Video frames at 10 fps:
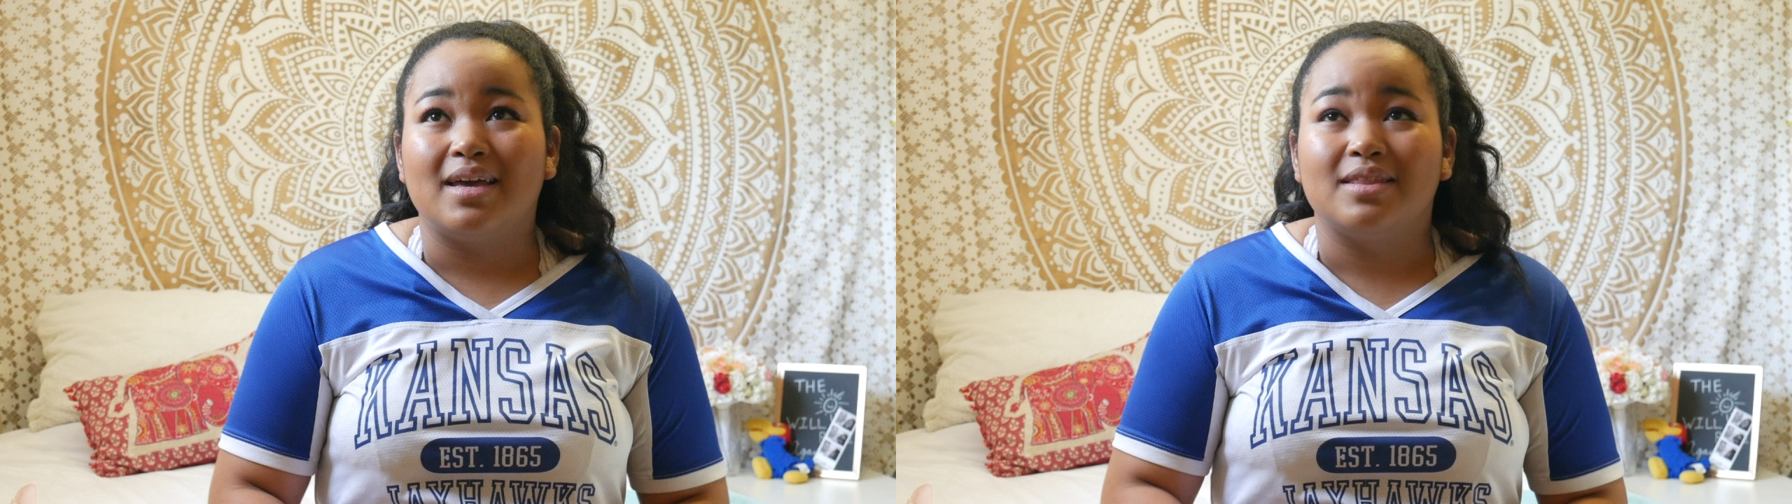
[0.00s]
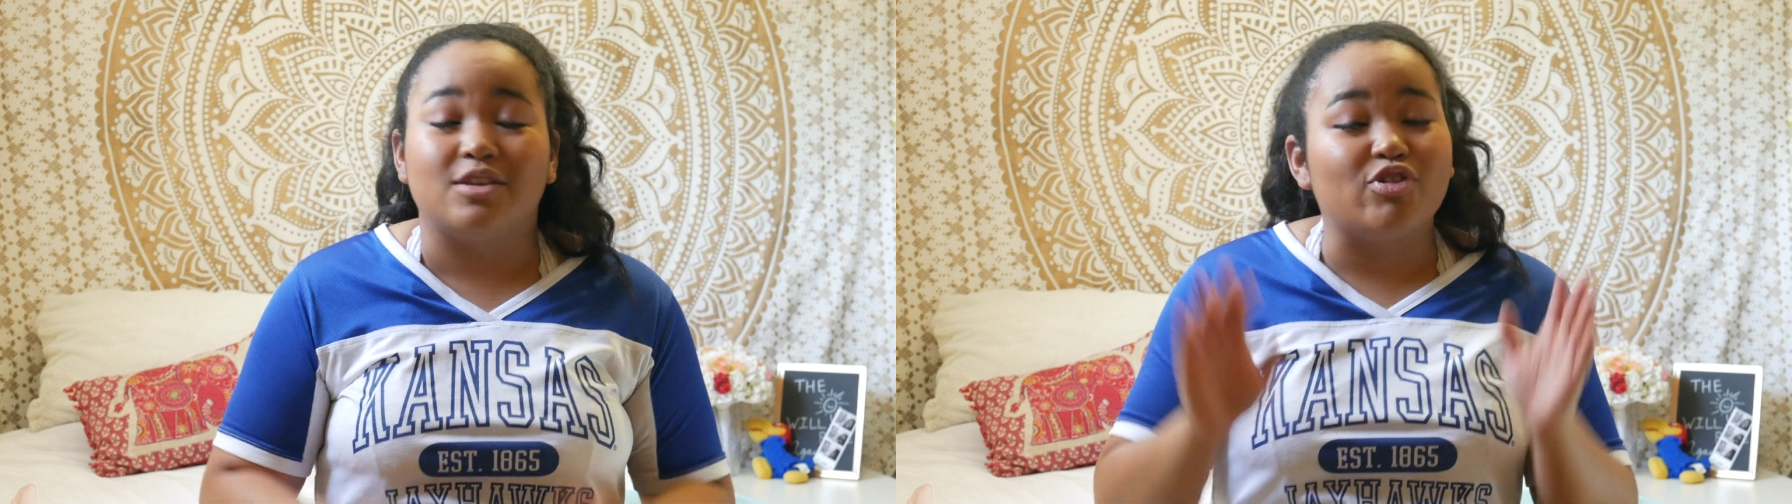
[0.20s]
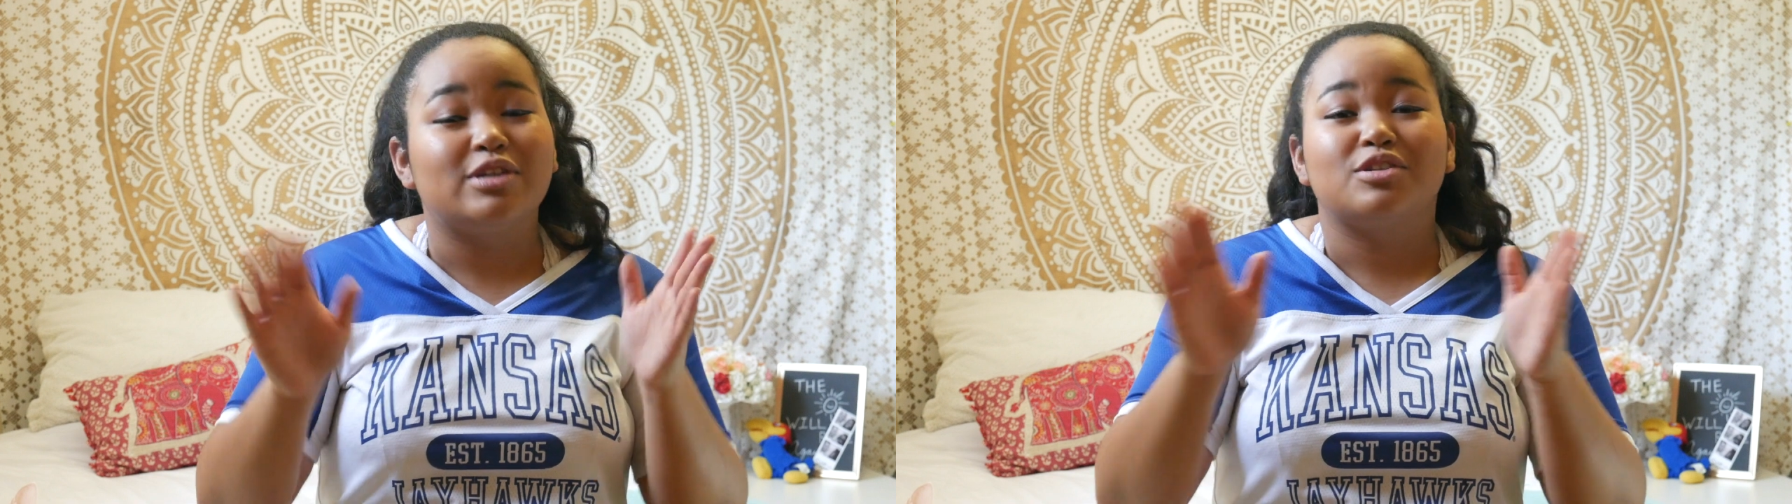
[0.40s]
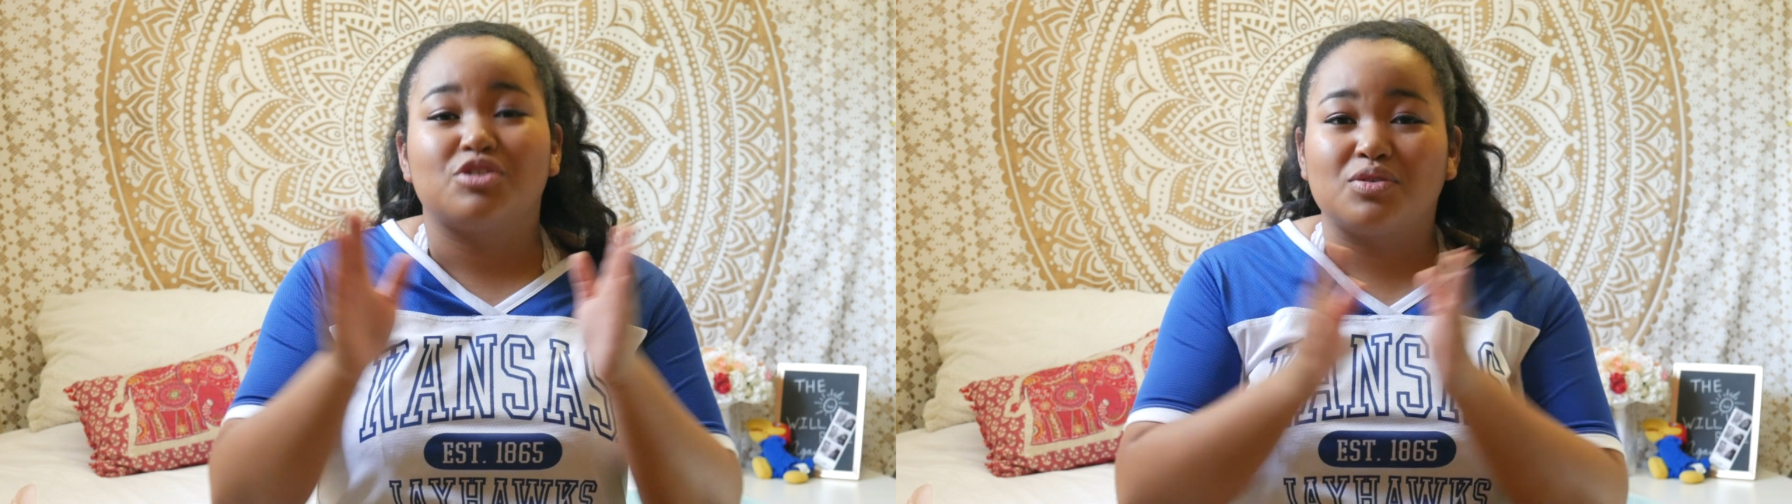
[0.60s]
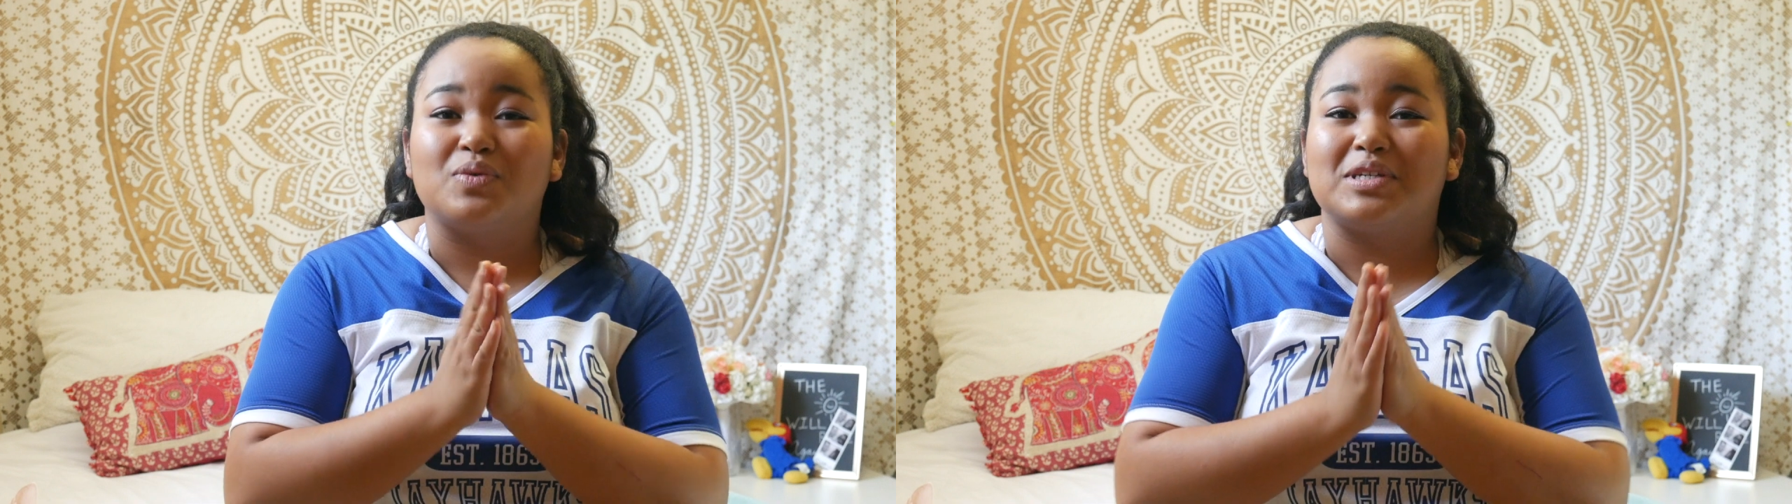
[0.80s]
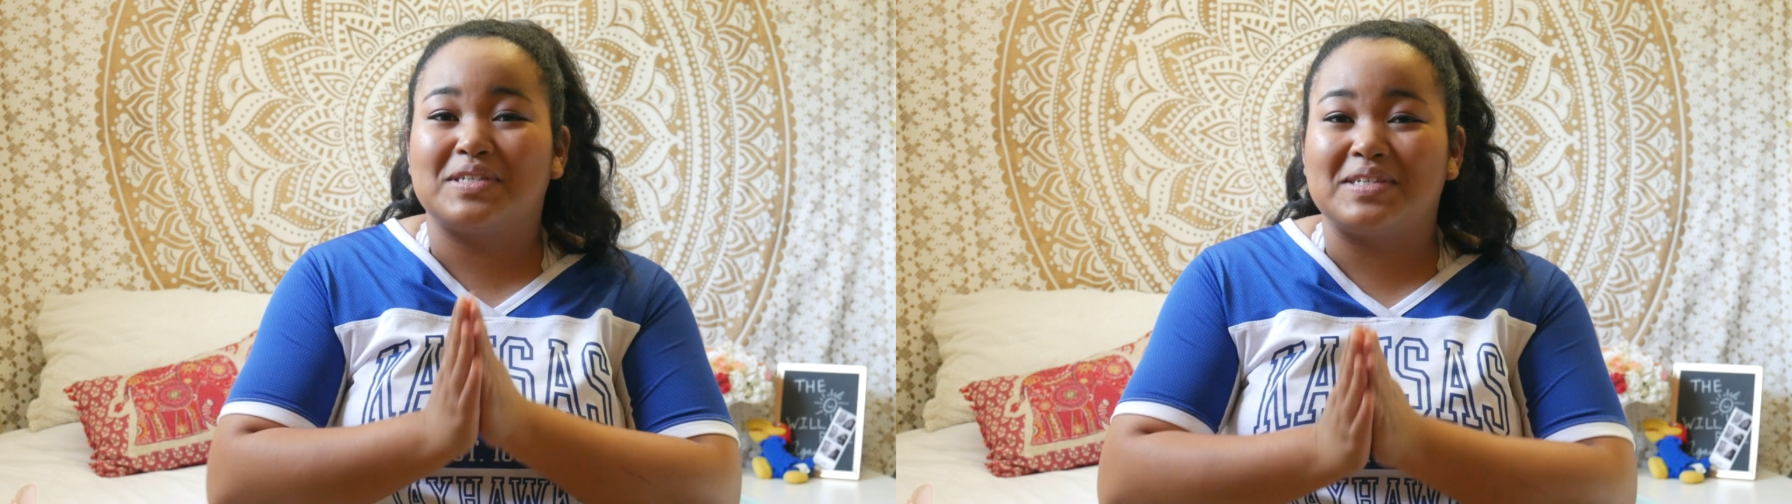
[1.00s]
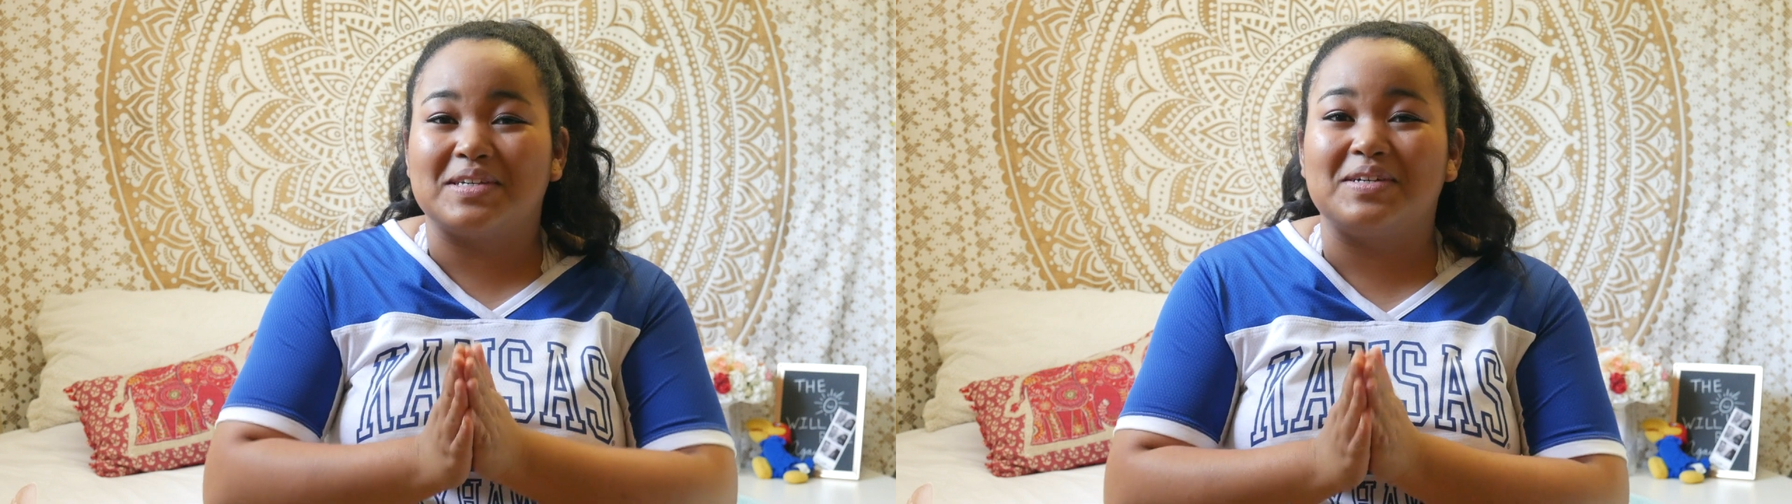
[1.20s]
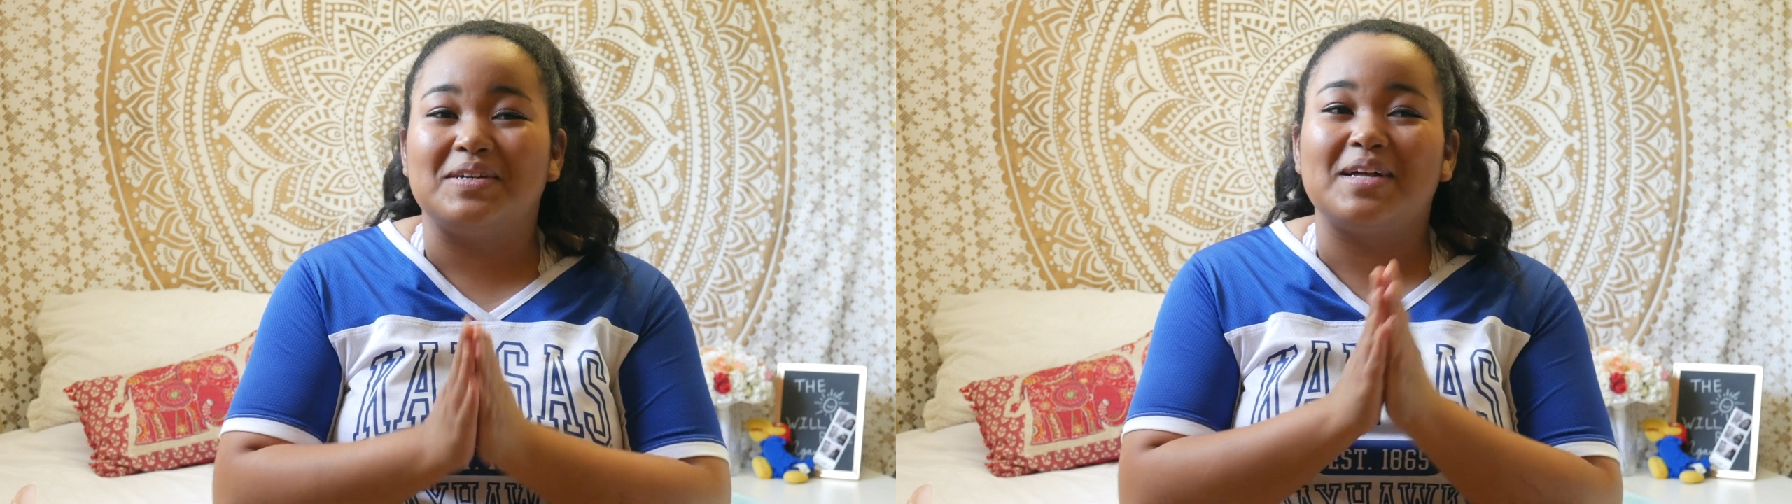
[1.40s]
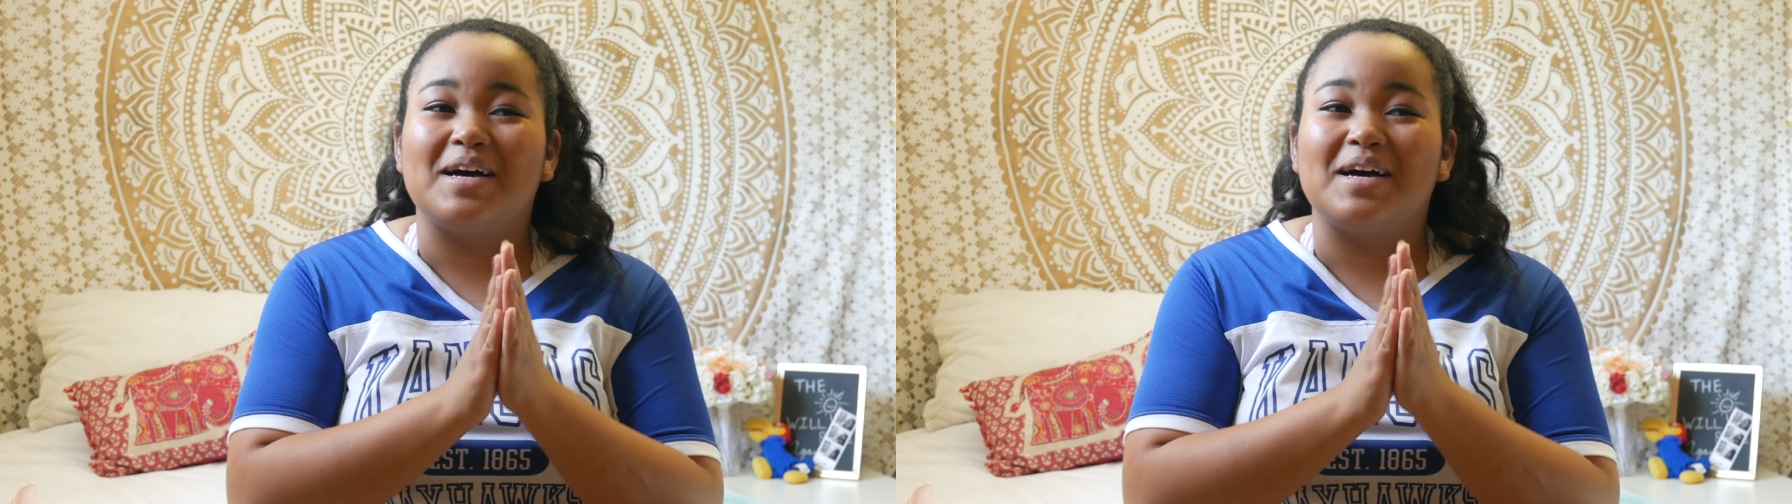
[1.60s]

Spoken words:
the transition was still